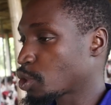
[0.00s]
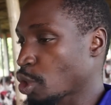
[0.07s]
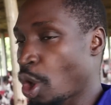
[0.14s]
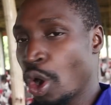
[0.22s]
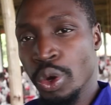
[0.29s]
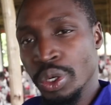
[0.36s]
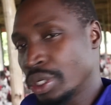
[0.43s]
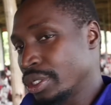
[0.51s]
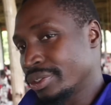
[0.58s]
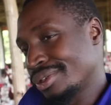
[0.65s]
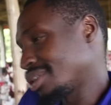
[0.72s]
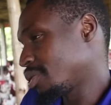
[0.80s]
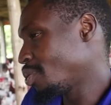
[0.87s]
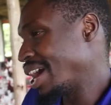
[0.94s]
so
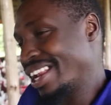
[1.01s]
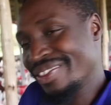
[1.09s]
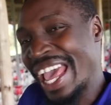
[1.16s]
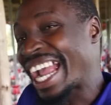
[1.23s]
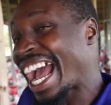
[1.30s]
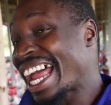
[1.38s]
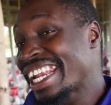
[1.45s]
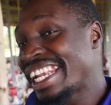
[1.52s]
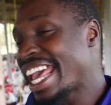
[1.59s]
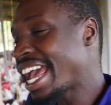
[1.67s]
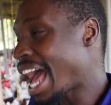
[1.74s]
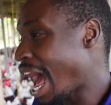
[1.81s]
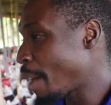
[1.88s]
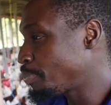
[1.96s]
well, they can
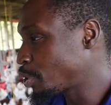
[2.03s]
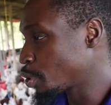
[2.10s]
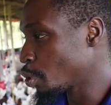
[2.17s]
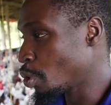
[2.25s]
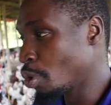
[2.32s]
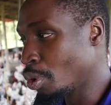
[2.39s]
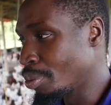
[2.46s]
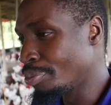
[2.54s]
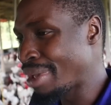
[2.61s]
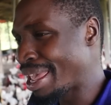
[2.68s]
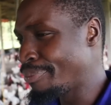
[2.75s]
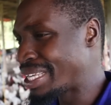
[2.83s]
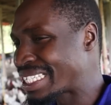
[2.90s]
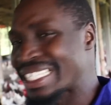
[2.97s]
lay up to
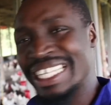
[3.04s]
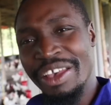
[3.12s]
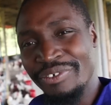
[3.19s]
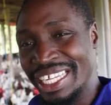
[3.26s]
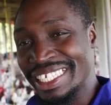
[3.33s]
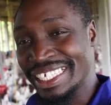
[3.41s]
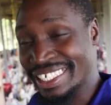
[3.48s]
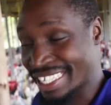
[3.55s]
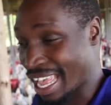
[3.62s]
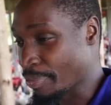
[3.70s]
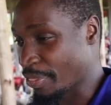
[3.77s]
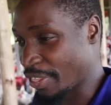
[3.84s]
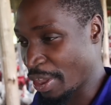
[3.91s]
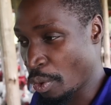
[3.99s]
maybe
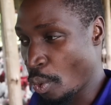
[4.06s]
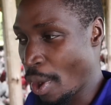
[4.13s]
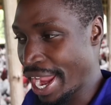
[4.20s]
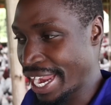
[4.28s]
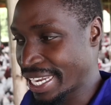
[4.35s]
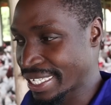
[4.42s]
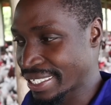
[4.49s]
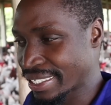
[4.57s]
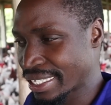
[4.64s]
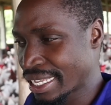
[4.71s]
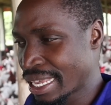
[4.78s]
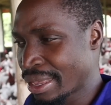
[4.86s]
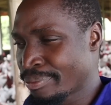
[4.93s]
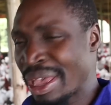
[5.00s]
seventy-something weeks,
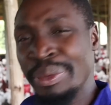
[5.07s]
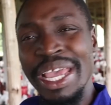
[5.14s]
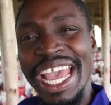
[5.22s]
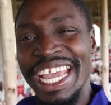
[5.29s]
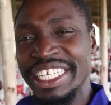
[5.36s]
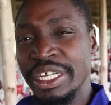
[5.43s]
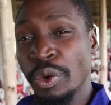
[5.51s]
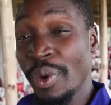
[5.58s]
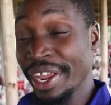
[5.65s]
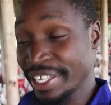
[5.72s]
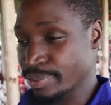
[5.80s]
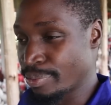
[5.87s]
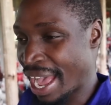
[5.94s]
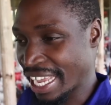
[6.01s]
maybe eighty
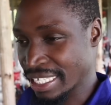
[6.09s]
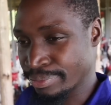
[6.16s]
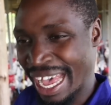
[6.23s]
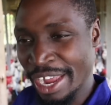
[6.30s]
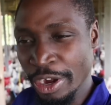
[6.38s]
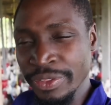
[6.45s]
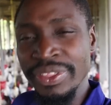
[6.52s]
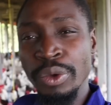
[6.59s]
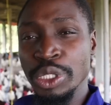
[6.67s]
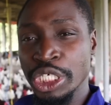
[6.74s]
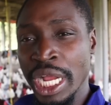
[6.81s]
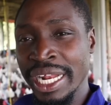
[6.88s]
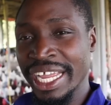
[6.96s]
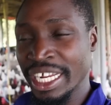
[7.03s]
weeks max, but I don't think
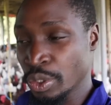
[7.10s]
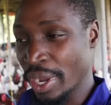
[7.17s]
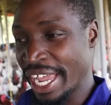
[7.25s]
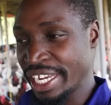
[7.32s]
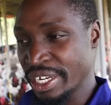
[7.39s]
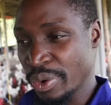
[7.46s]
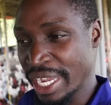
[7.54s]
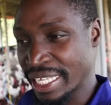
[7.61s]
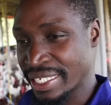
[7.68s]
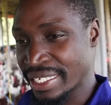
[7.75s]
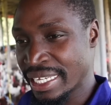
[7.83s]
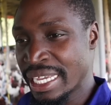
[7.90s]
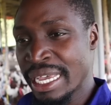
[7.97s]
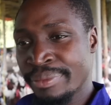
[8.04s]
we shall get to eighty weeks.
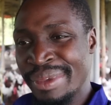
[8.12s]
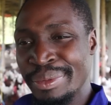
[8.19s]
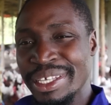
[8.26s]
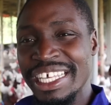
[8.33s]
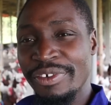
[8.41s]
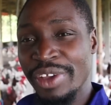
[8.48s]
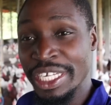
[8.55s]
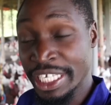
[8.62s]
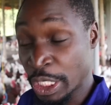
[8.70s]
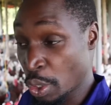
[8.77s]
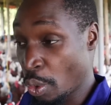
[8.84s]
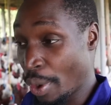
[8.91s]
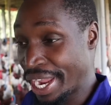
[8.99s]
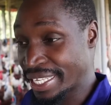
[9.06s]
Maybe
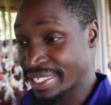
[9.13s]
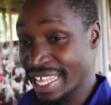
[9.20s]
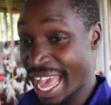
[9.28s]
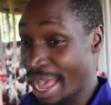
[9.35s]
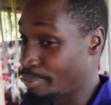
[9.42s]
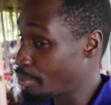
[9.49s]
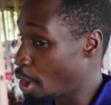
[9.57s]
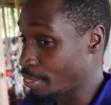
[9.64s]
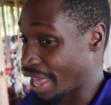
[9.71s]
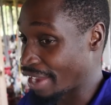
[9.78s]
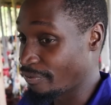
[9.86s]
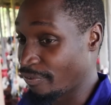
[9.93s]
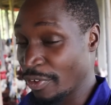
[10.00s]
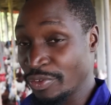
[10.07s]
seventy-two weeks. They are more
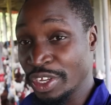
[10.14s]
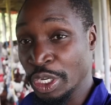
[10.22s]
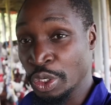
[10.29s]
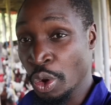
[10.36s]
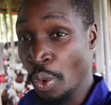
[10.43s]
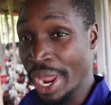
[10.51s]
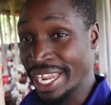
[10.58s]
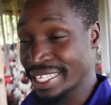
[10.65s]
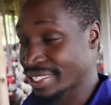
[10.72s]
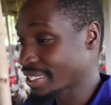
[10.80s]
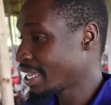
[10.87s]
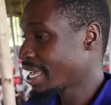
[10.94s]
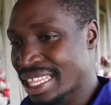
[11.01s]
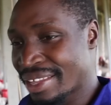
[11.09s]
than fifty-two weeks.
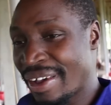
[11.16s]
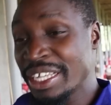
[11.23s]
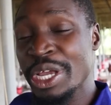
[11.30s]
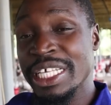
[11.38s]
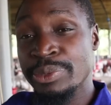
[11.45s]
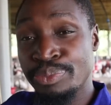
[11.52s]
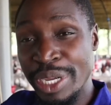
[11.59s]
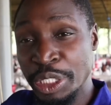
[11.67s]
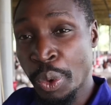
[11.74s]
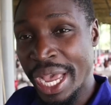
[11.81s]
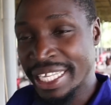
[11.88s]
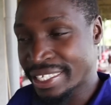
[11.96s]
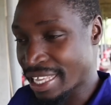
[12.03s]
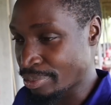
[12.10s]
They've actually spent
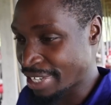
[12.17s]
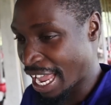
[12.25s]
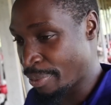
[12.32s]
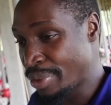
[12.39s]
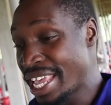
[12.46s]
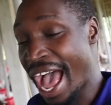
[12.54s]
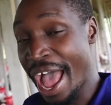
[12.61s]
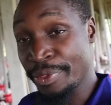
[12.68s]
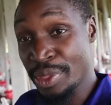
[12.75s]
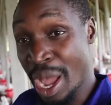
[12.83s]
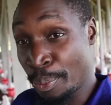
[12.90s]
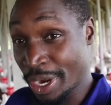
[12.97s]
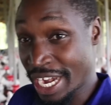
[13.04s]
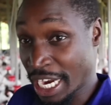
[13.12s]
quite some time here, and
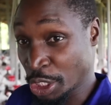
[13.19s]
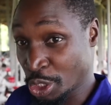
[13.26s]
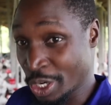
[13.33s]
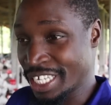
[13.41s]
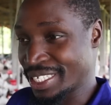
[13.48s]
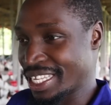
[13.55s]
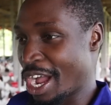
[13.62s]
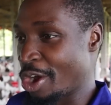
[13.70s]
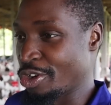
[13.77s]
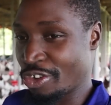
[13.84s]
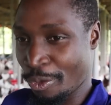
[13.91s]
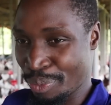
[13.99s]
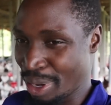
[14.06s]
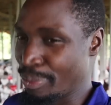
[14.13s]
their production is now
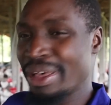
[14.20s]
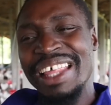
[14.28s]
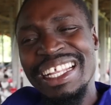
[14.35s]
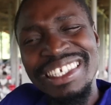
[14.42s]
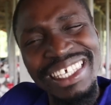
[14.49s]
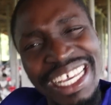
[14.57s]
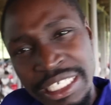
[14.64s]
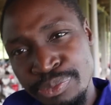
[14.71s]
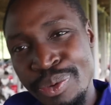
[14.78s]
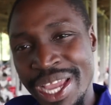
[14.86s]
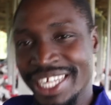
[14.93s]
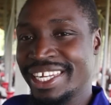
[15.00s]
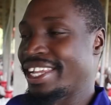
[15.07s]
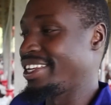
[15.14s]
dropping, but that's
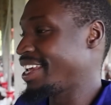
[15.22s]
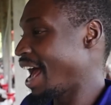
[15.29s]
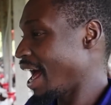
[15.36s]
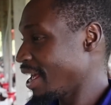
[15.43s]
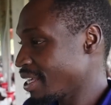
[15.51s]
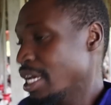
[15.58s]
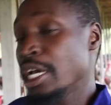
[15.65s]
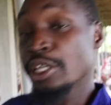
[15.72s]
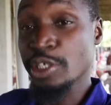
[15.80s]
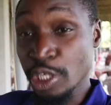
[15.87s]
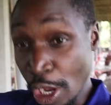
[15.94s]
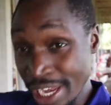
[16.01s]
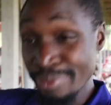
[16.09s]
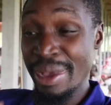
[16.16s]
expected, yeah?
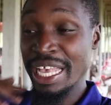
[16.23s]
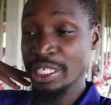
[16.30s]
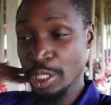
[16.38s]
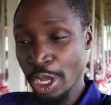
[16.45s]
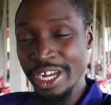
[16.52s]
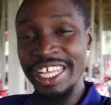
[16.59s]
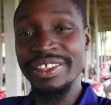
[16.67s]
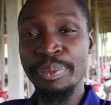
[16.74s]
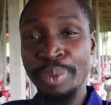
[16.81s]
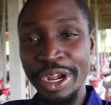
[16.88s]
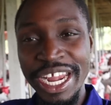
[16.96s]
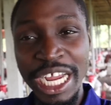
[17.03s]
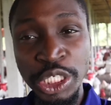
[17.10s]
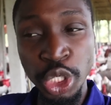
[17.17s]
Slowly by slowly, the
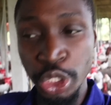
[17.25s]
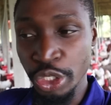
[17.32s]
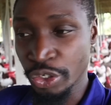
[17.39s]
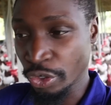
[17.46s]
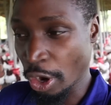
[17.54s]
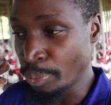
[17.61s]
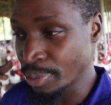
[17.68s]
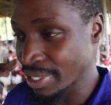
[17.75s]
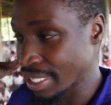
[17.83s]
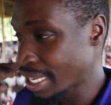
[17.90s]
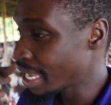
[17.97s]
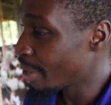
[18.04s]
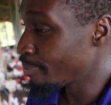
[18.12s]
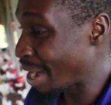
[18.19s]
production drops,
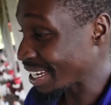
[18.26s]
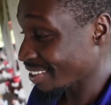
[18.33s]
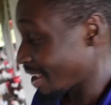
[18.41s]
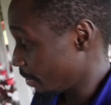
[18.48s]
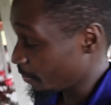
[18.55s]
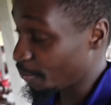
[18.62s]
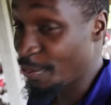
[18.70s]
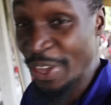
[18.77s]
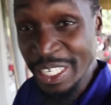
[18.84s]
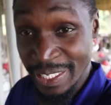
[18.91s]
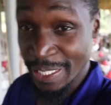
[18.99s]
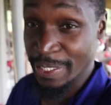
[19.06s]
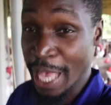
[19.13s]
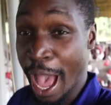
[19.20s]
But this
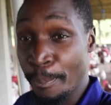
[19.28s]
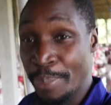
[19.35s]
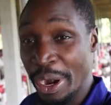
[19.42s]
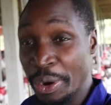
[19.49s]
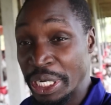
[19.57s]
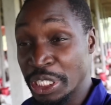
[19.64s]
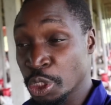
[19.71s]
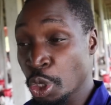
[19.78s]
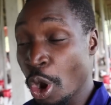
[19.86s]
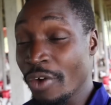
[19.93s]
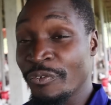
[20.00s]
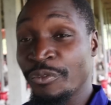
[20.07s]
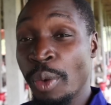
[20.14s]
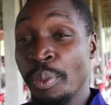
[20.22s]
is our parent
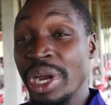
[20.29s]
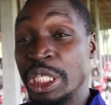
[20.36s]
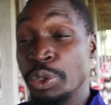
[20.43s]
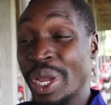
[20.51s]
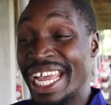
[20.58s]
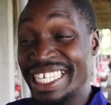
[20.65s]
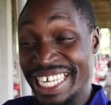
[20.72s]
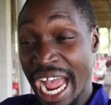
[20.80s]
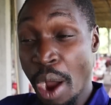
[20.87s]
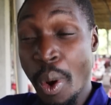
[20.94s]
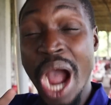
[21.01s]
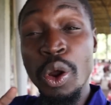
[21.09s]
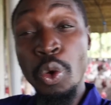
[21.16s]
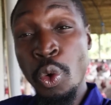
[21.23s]
stock from which we get
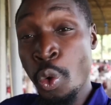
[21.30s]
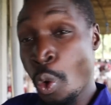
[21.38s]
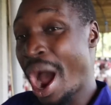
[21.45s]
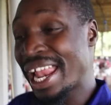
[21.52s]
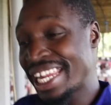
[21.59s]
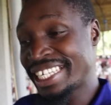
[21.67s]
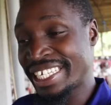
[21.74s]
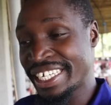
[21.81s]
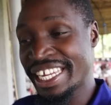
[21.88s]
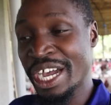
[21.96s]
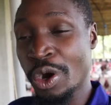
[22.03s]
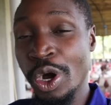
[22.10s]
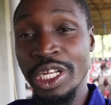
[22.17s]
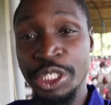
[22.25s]
our quality
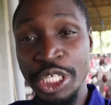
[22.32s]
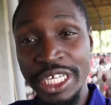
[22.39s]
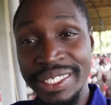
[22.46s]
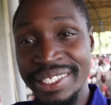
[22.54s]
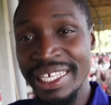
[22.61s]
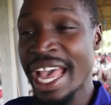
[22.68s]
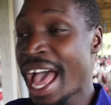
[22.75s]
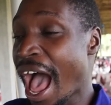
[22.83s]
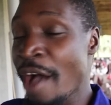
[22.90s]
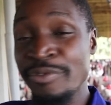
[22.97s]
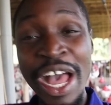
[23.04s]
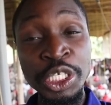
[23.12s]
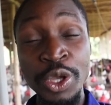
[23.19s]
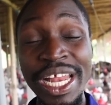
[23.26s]
day-old chicks.
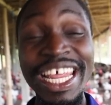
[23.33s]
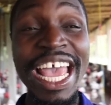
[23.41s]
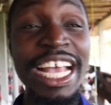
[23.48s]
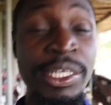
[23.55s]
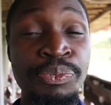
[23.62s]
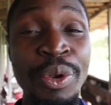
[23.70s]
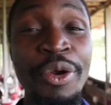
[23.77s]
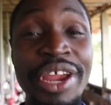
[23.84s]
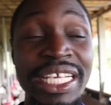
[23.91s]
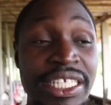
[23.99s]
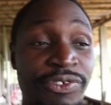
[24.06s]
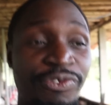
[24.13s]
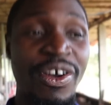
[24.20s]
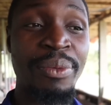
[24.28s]
I've actually
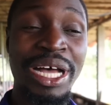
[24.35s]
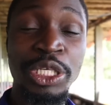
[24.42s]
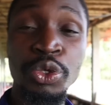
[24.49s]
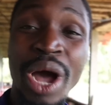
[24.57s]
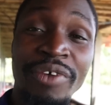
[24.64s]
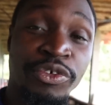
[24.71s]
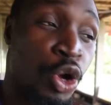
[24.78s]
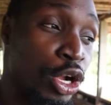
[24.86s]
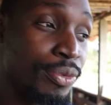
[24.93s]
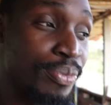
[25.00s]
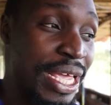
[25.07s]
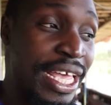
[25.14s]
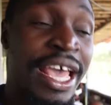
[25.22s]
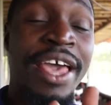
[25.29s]
experienced farmers who have told
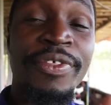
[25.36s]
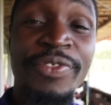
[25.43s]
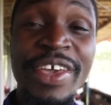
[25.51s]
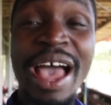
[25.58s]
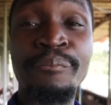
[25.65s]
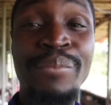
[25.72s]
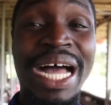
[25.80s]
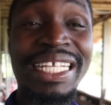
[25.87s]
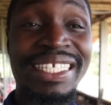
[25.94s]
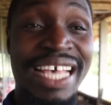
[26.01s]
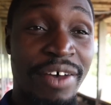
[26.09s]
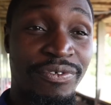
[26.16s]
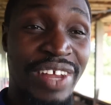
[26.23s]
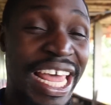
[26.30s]
me their birds
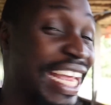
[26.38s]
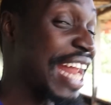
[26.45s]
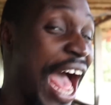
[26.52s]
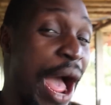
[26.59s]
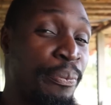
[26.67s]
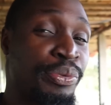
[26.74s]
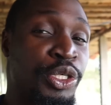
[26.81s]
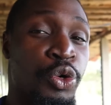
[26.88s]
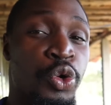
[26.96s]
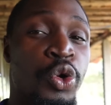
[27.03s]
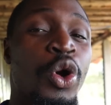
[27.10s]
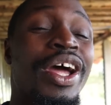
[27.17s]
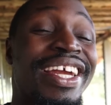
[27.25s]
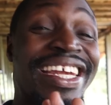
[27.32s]
have laid up to
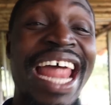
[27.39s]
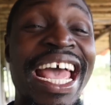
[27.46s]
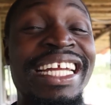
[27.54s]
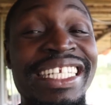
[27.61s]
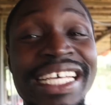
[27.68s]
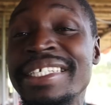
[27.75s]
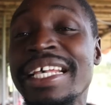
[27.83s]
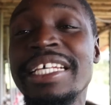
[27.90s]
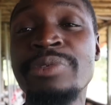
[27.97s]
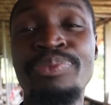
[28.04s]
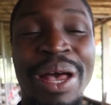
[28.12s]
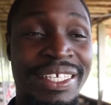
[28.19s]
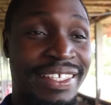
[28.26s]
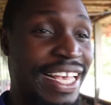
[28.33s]
ninety-six
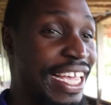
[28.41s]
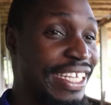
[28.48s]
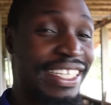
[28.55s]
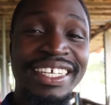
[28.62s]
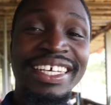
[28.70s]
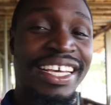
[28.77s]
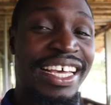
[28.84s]
percent.